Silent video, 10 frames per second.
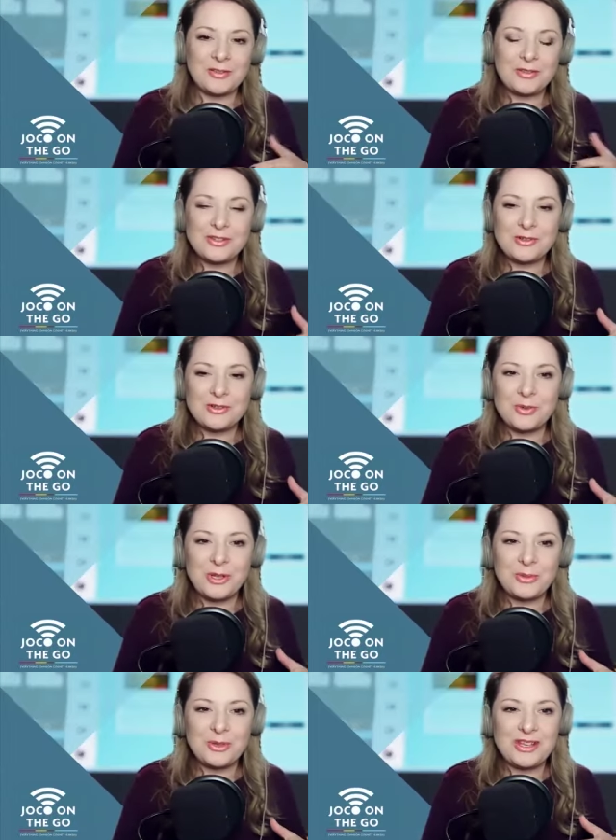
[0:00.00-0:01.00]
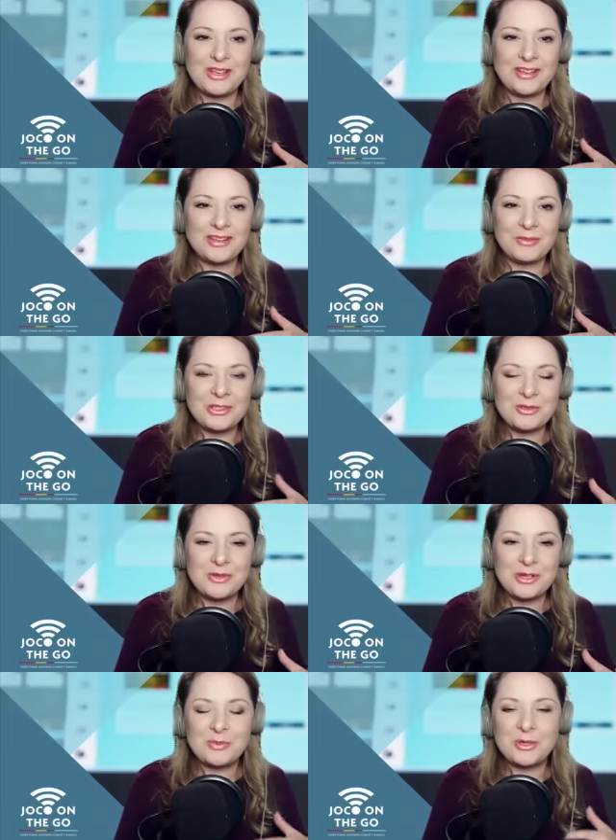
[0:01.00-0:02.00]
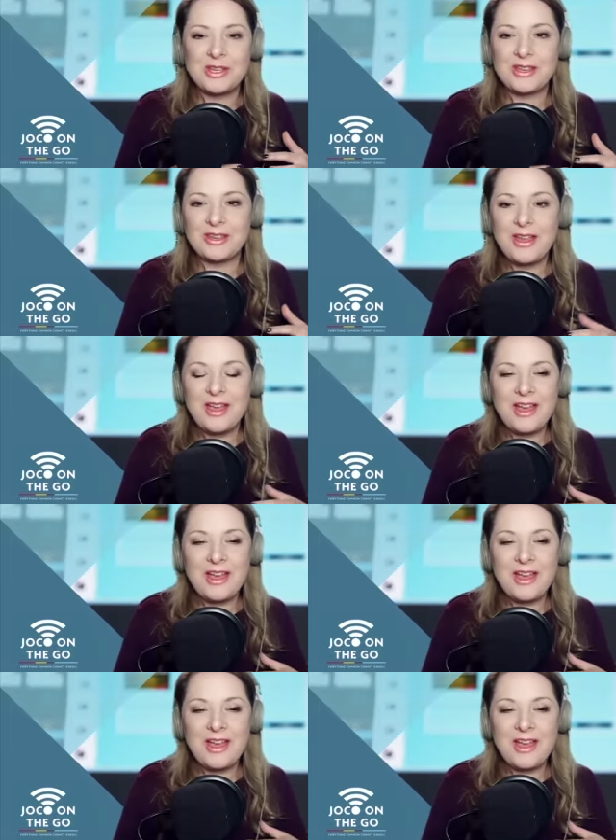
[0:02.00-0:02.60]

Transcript: physical well-being and mental well-being,